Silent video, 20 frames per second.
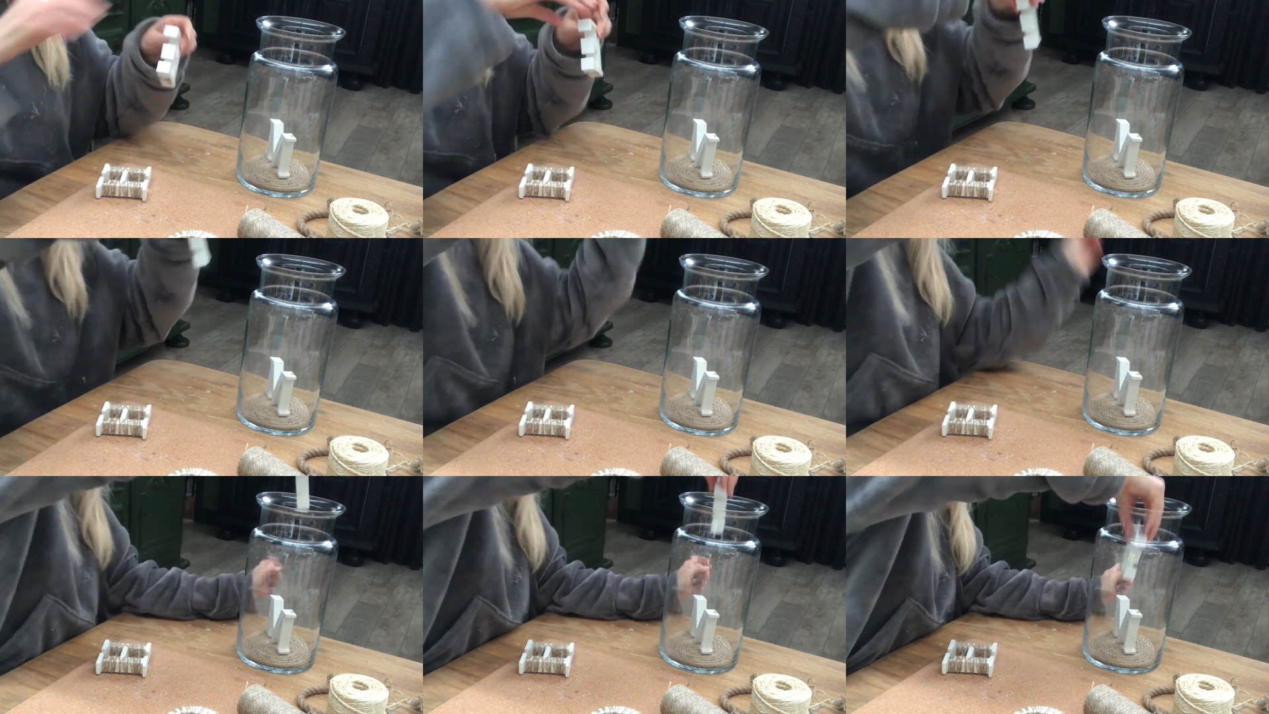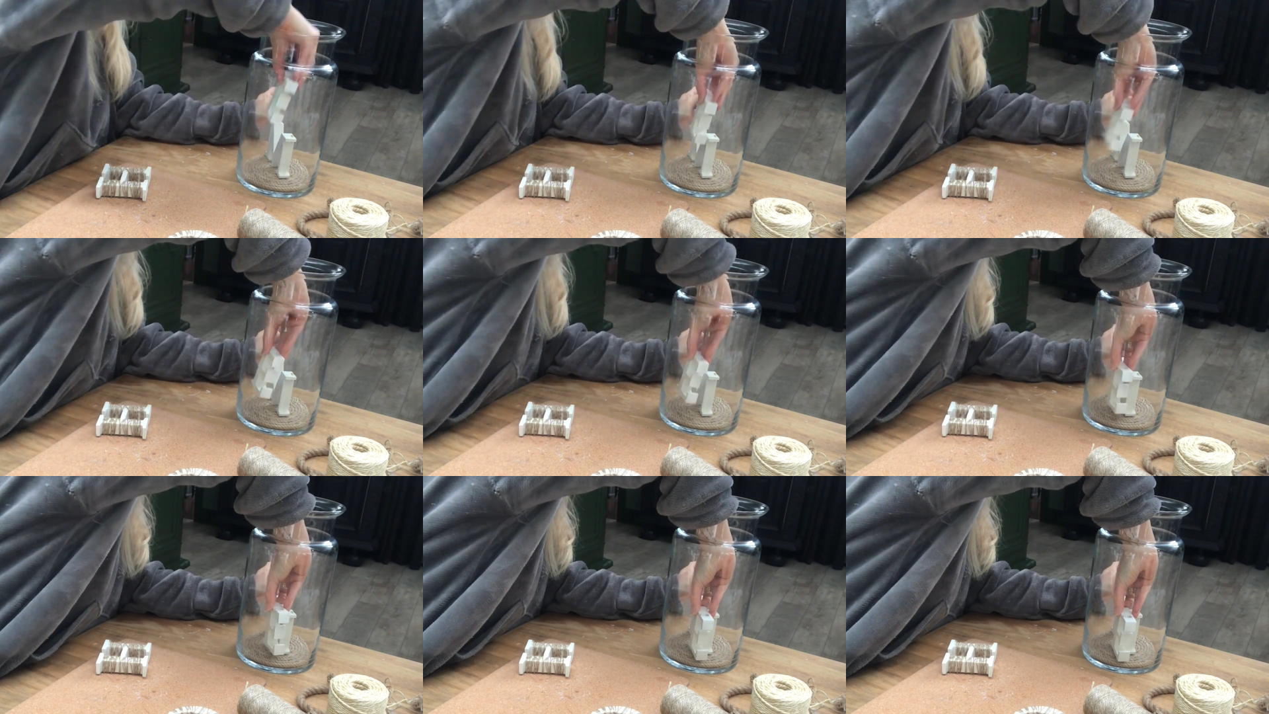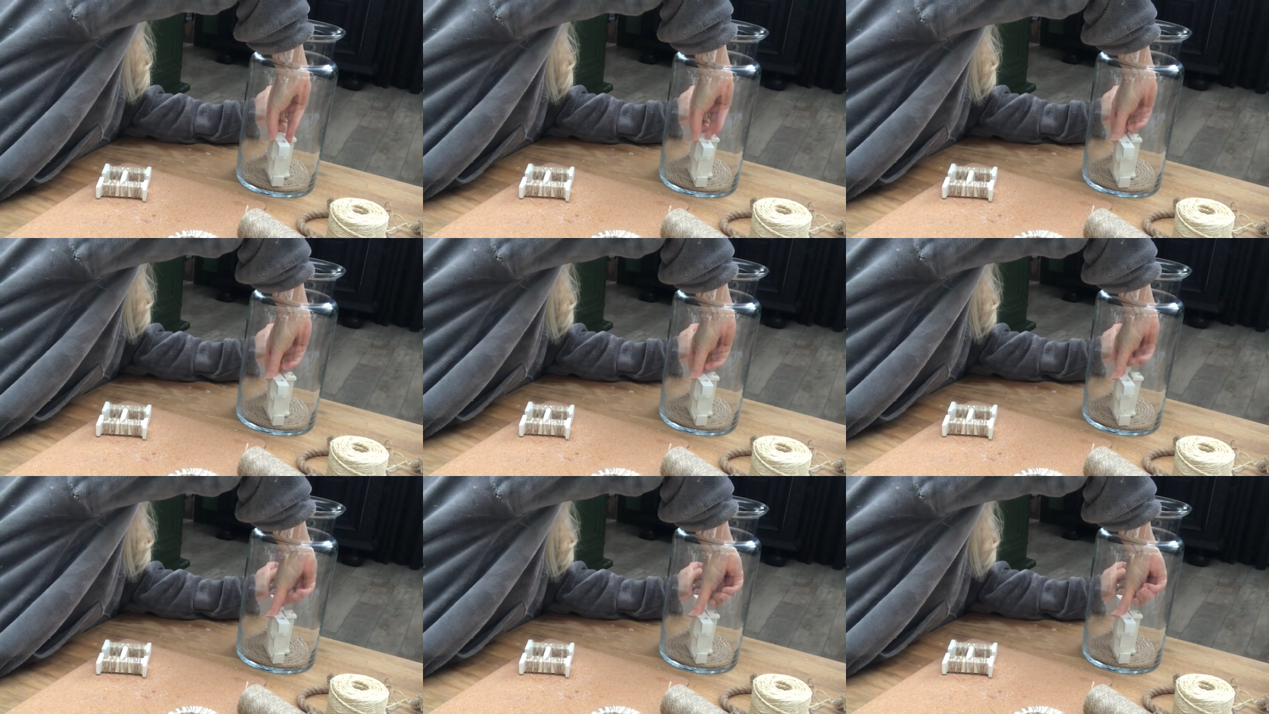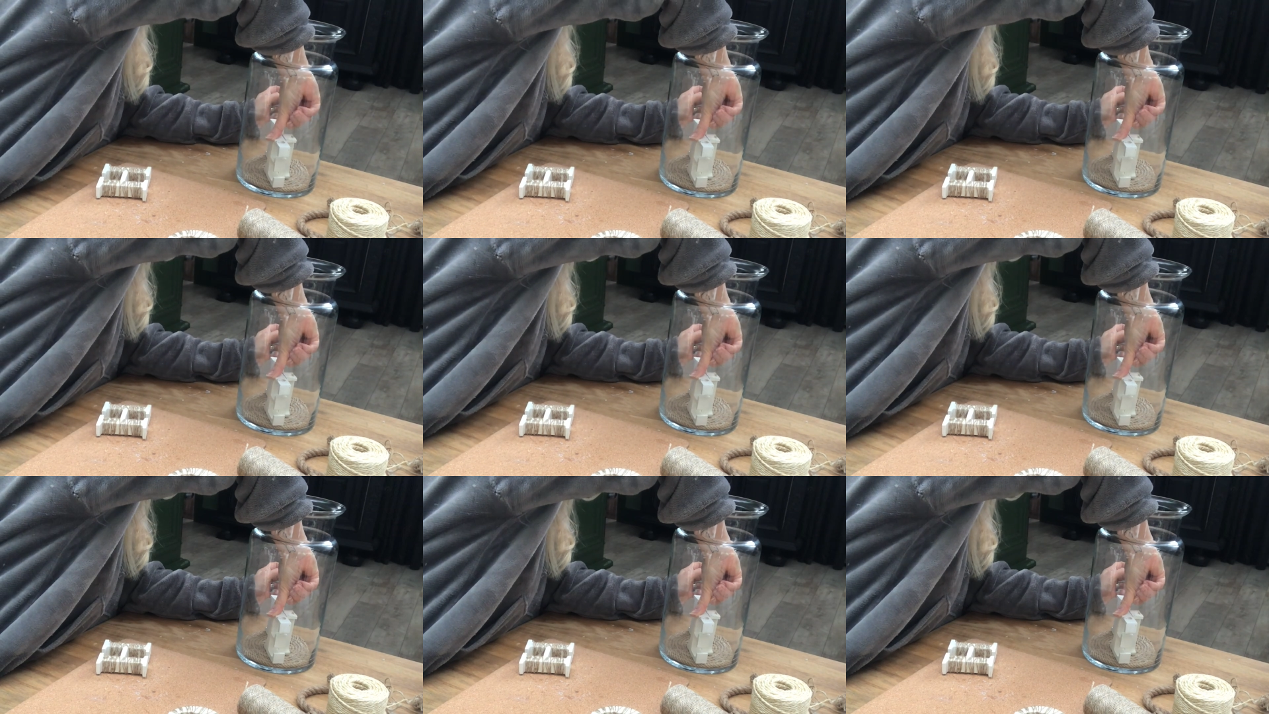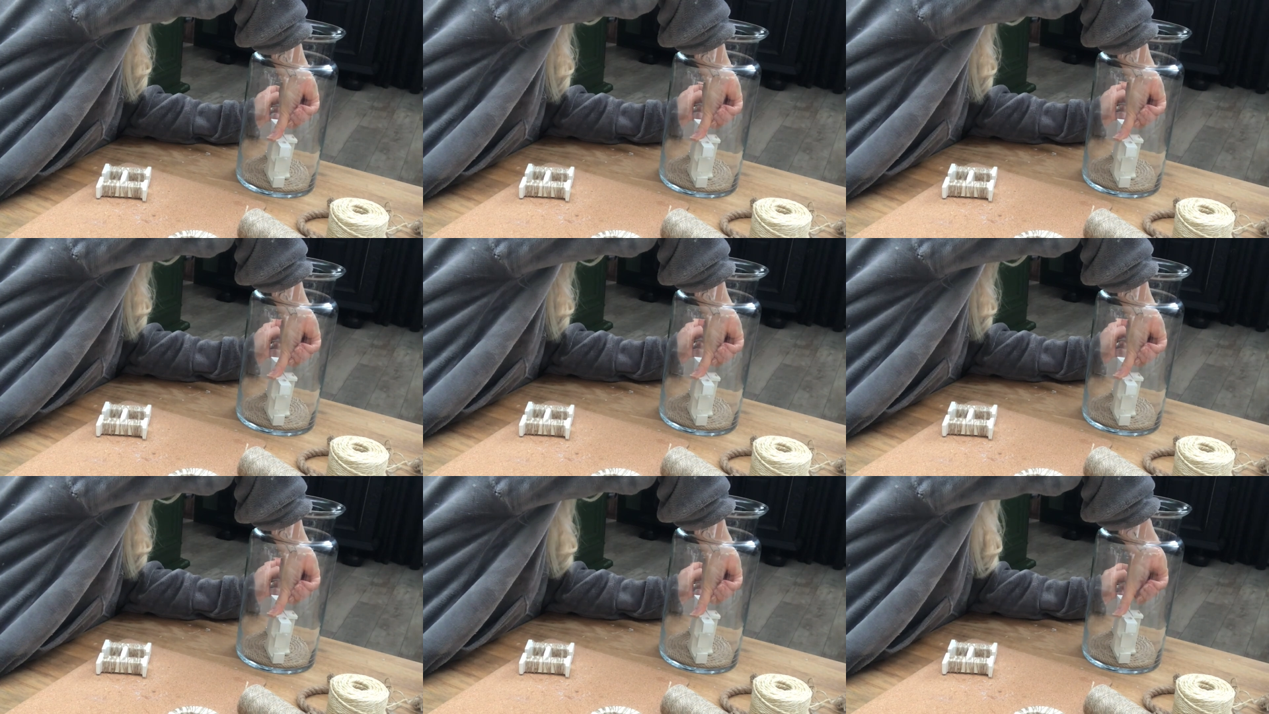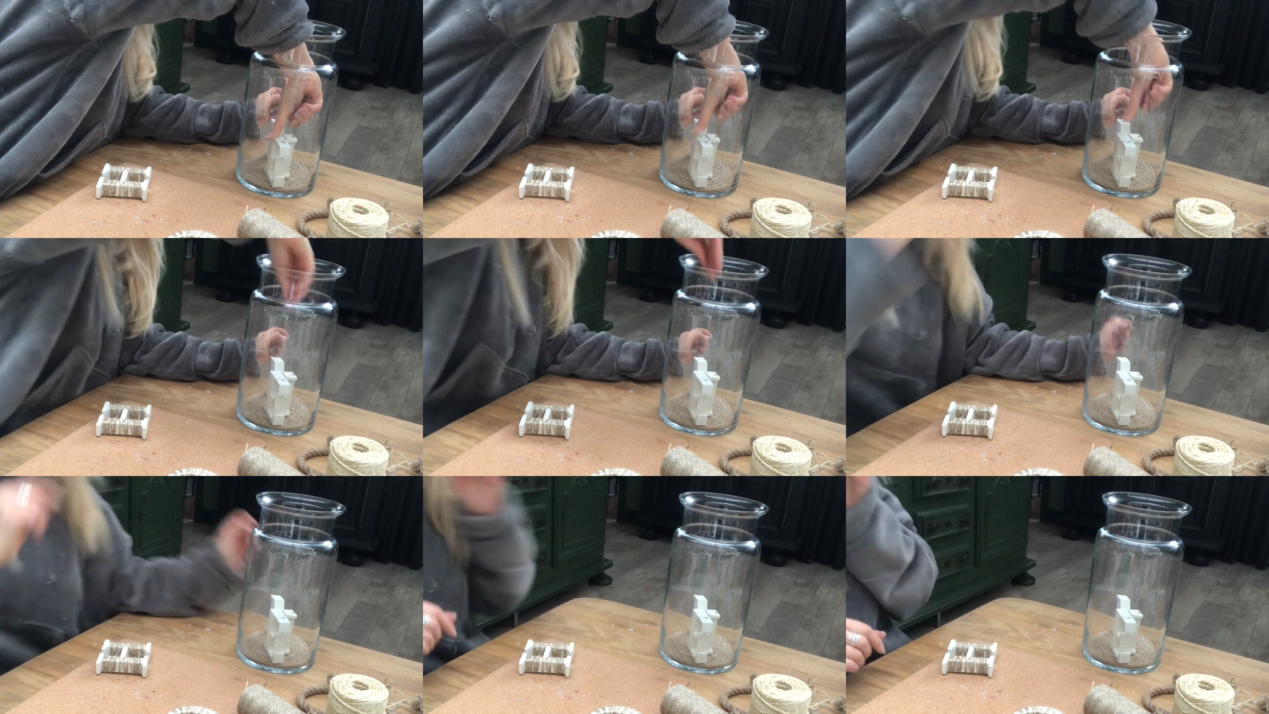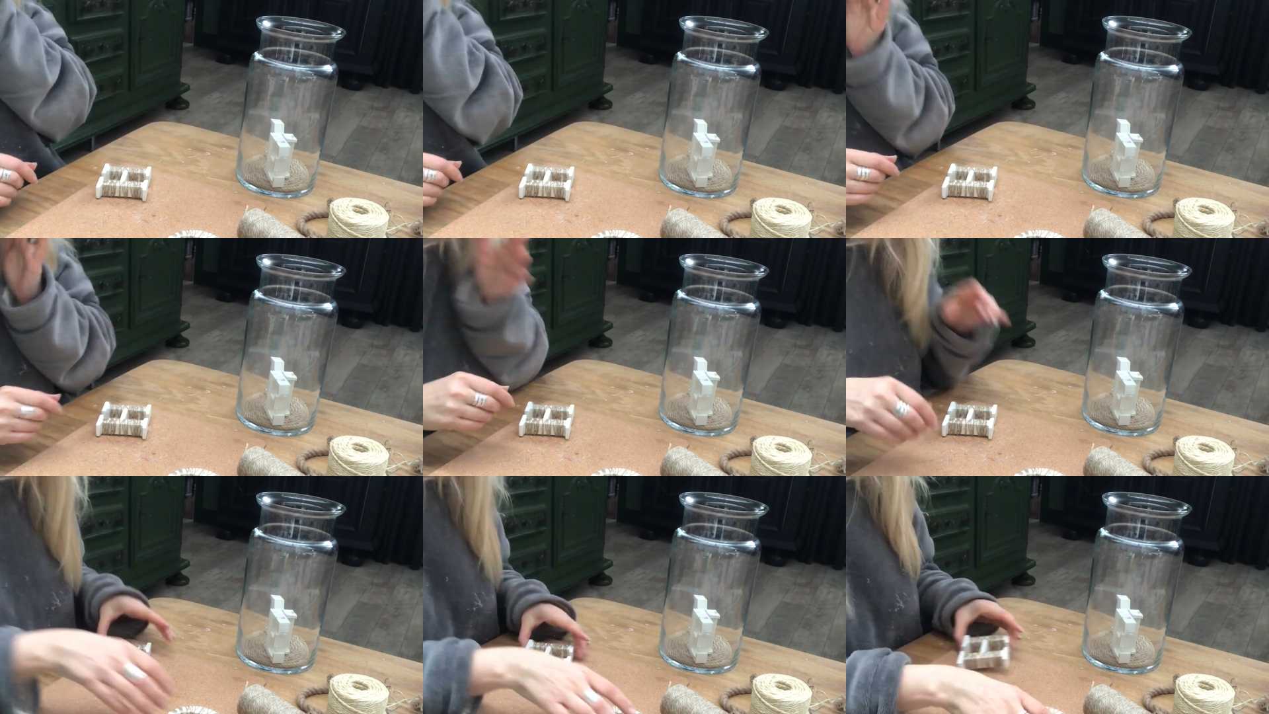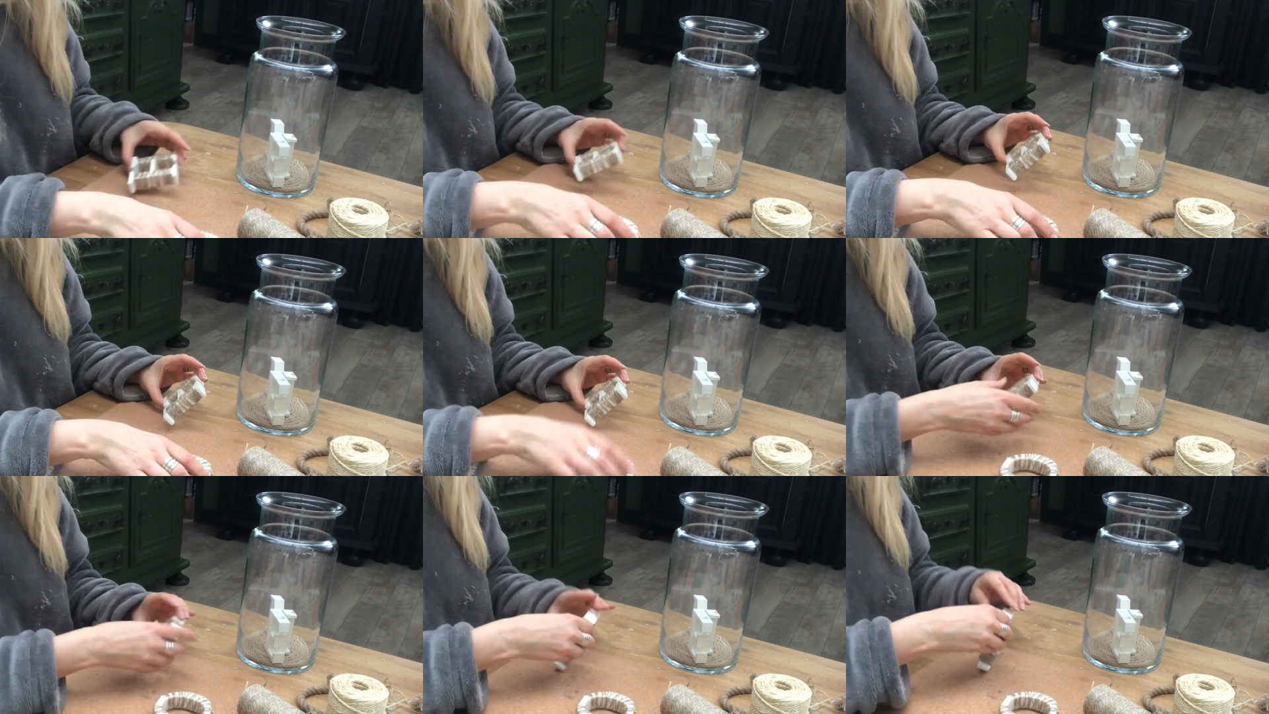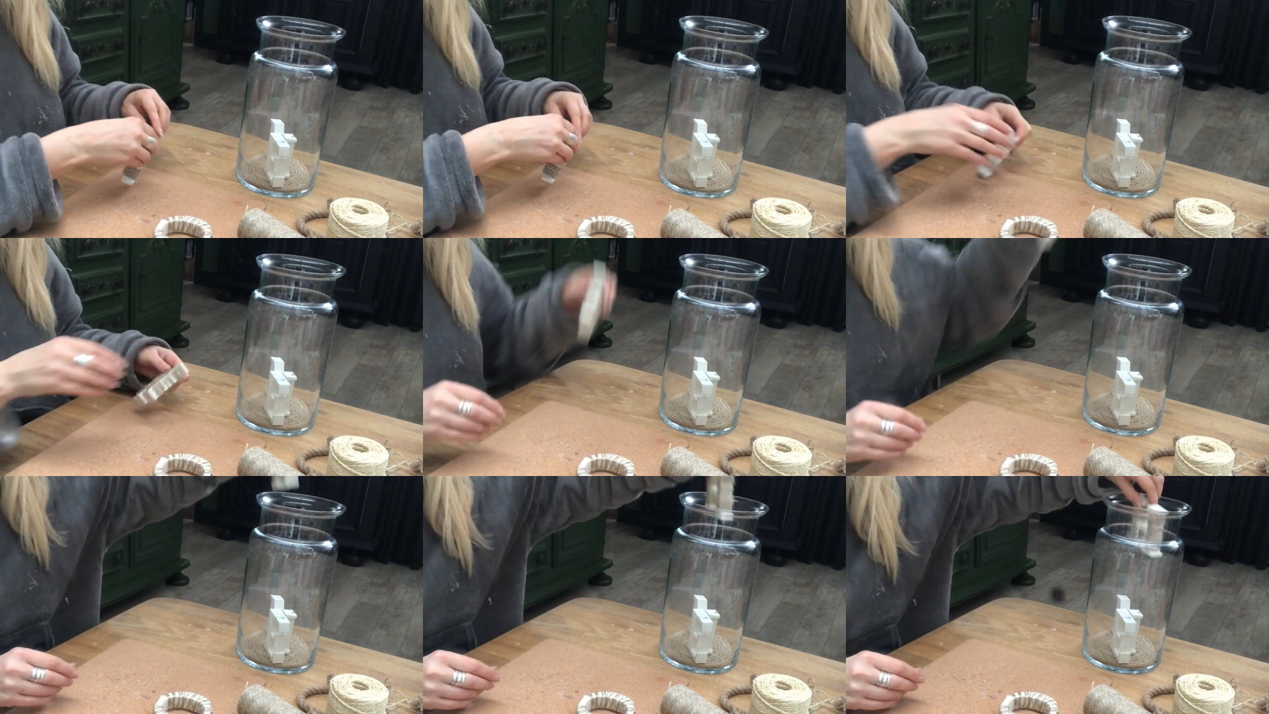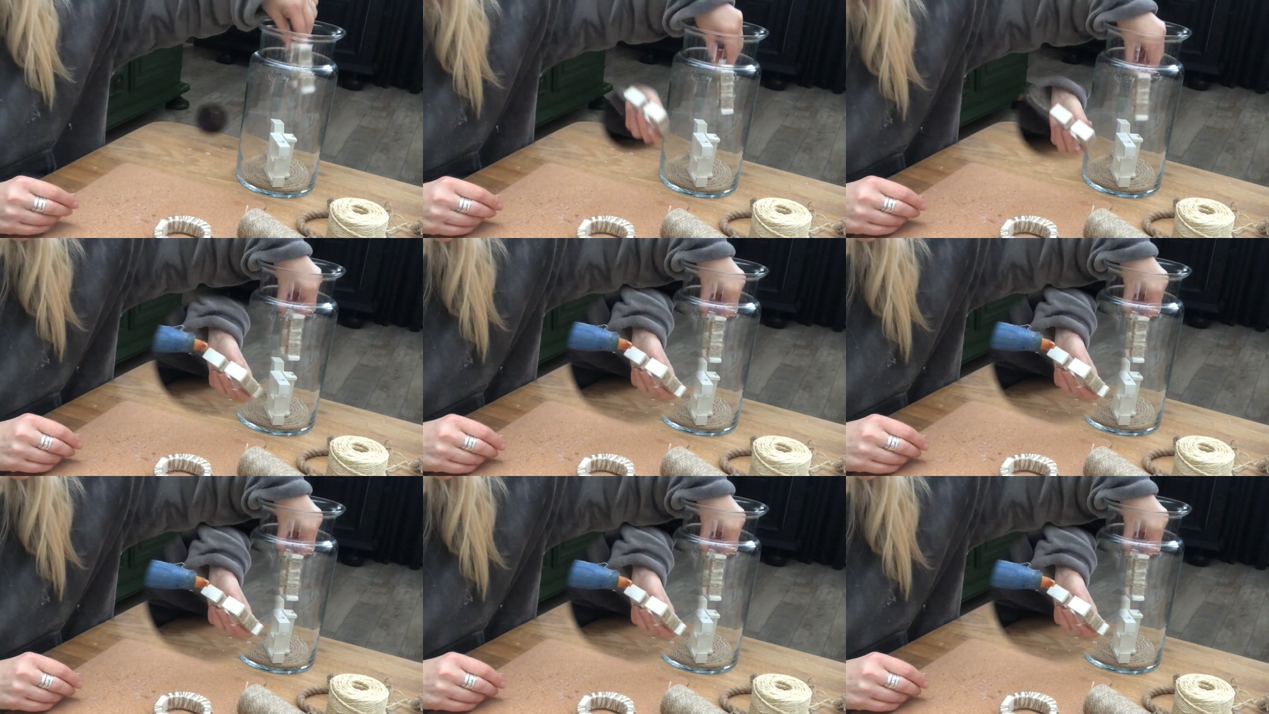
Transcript: Nobody's mouth can be seen.